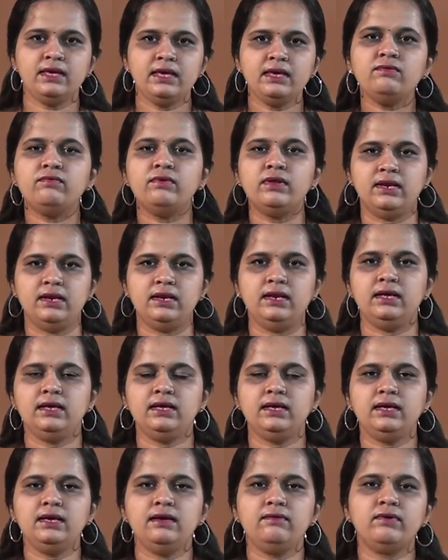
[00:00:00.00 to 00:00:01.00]
evenly
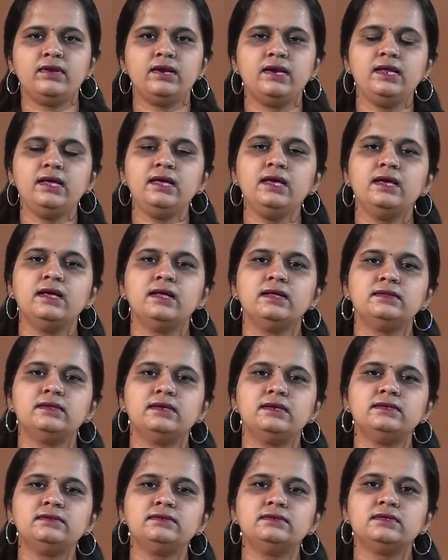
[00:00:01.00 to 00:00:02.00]
evenly
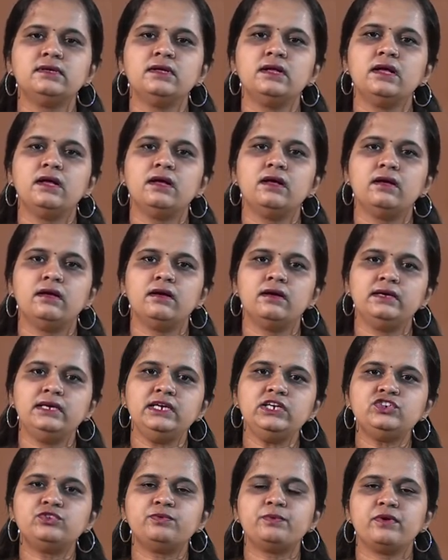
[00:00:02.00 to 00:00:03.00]
that is uh,
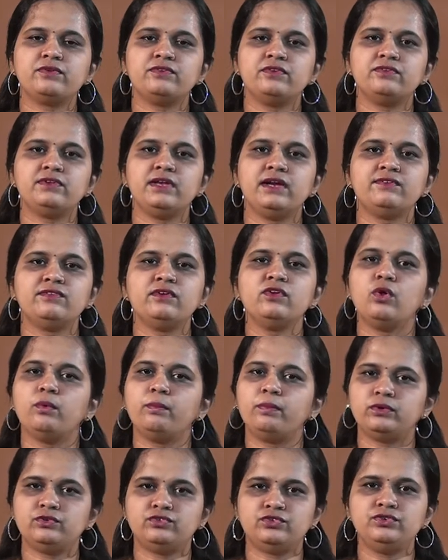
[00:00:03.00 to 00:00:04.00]
each process gets an
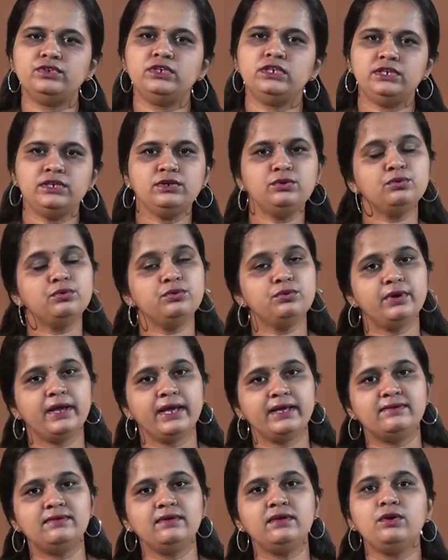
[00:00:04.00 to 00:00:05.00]
opportunity to
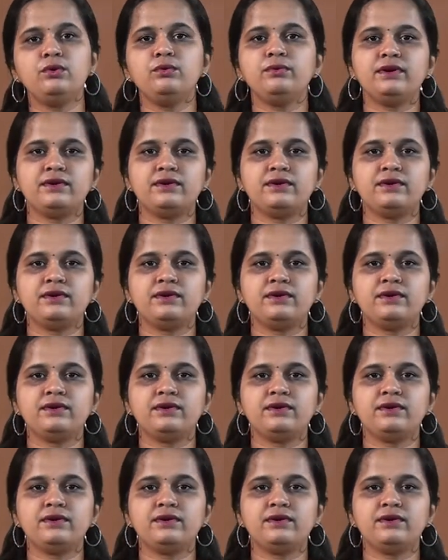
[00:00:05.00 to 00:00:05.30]
execute